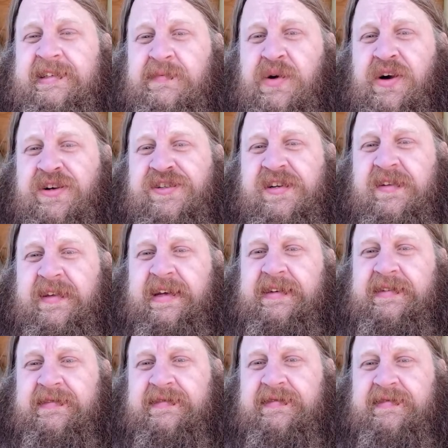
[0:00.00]
Personally.
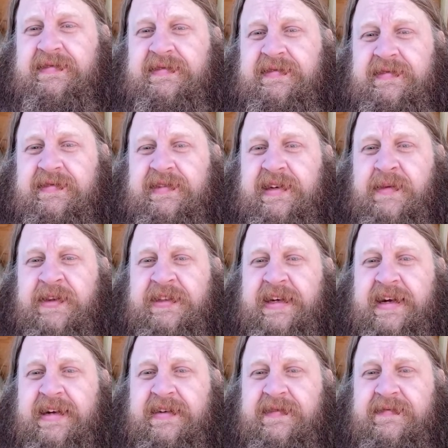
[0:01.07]
How about
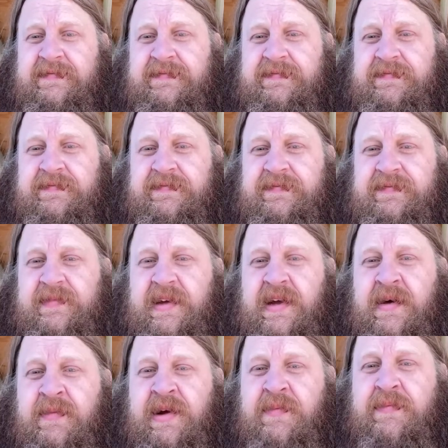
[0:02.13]
that?
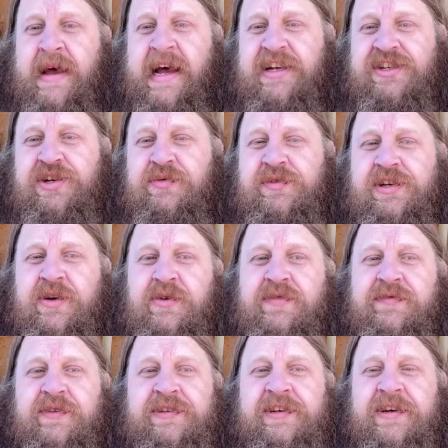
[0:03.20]
I'm going to match you toke
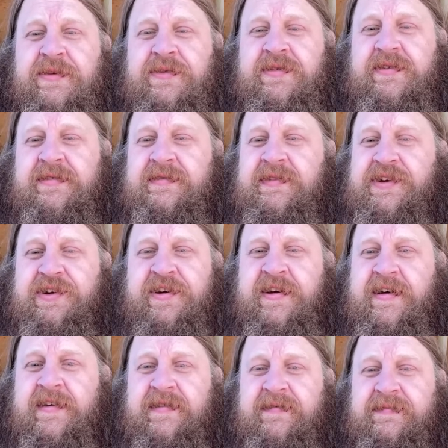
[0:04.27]
for toke. No, you're
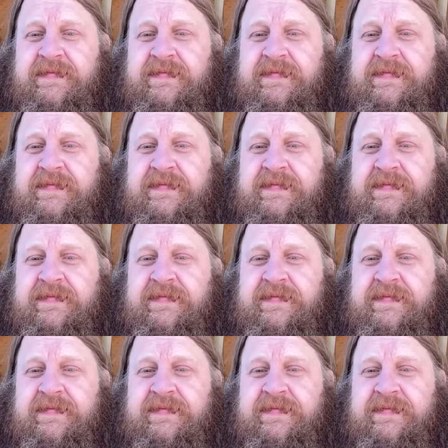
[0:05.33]
not.